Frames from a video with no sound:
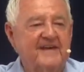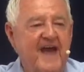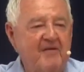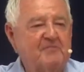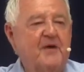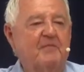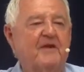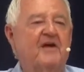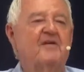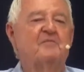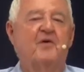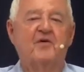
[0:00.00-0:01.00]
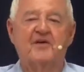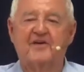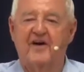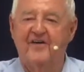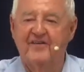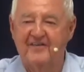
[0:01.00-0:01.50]
How many people here are born of
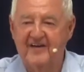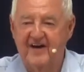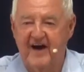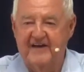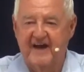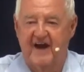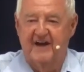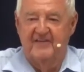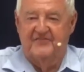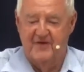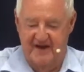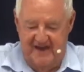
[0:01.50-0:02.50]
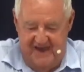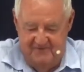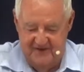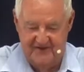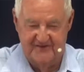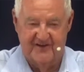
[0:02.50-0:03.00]
God? I can't lift my hand
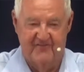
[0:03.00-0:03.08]
because